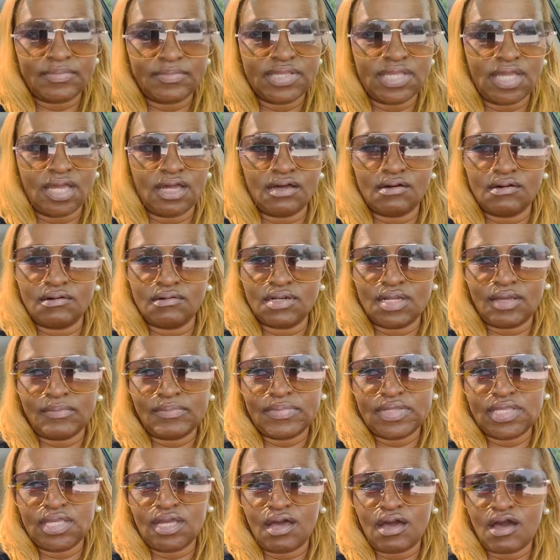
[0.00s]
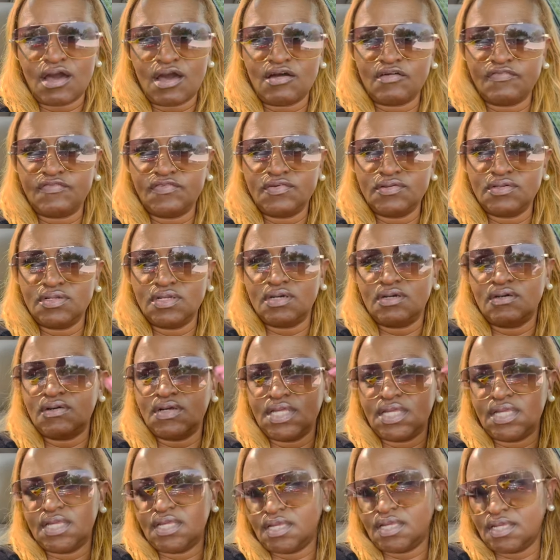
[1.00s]
on, I be off, you know.
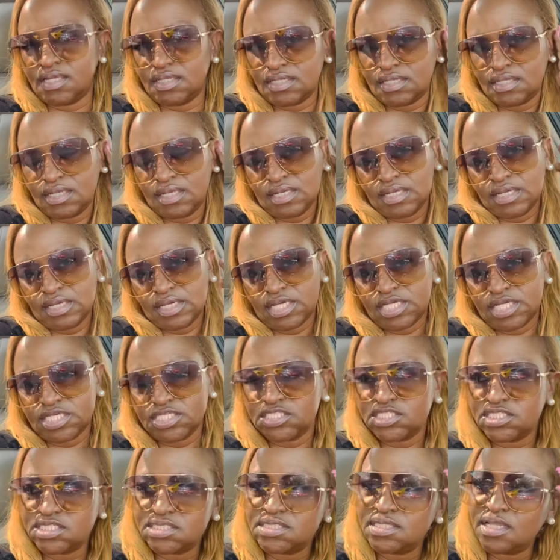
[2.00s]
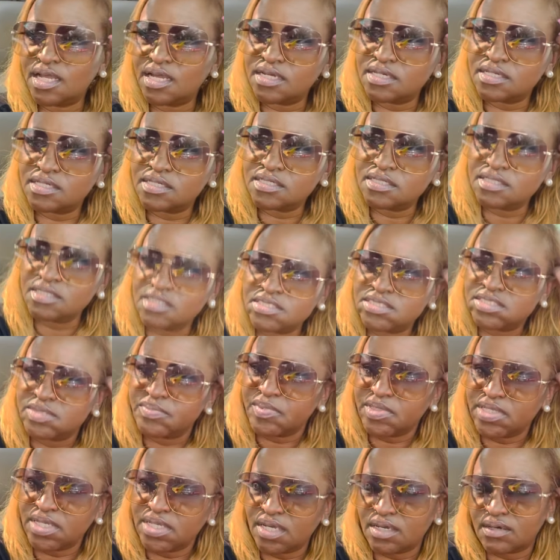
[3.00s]
And it's just not good to
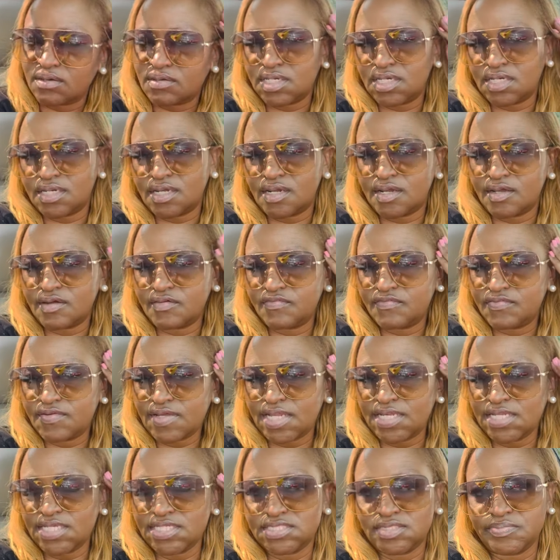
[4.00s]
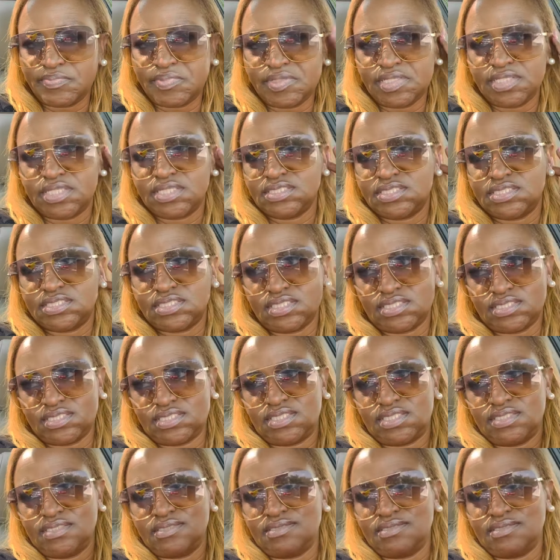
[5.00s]
be on and off. I need to be consistent